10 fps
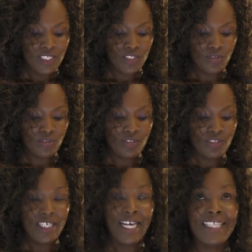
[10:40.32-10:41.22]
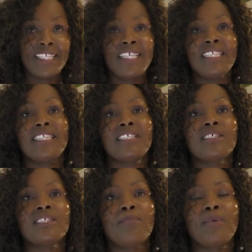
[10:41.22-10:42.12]
So, and then there
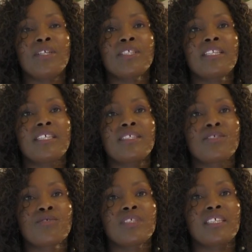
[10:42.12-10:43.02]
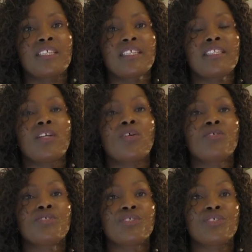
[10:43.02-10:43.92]
is a part that is written that the
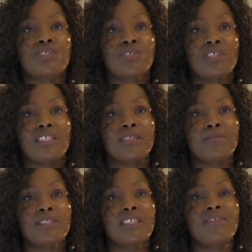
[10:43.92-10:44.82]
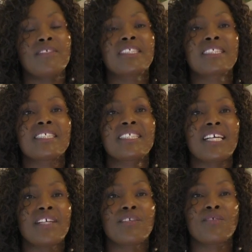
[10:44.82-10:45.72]
Lord Jesus Christ Himself is
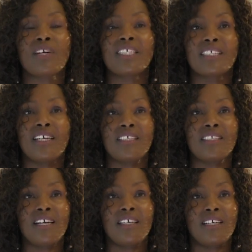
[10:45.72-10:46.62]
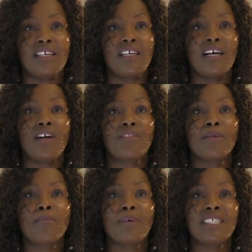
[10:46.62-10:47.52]
sitting at the right hand of
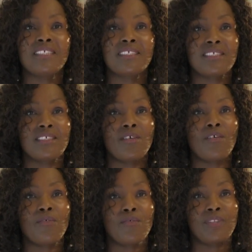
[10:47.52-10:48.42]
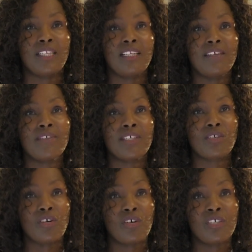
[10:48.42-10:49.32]
the majesty of the living
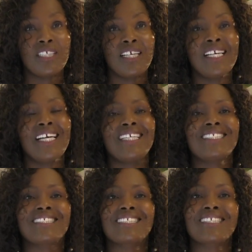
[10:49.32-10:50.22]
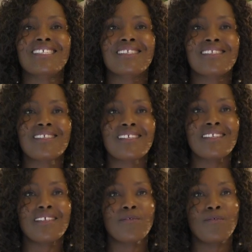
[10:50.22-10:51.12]
God,
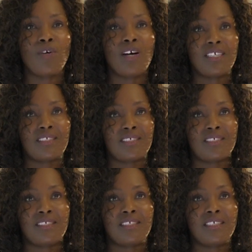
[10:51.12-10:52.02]
interceding for us.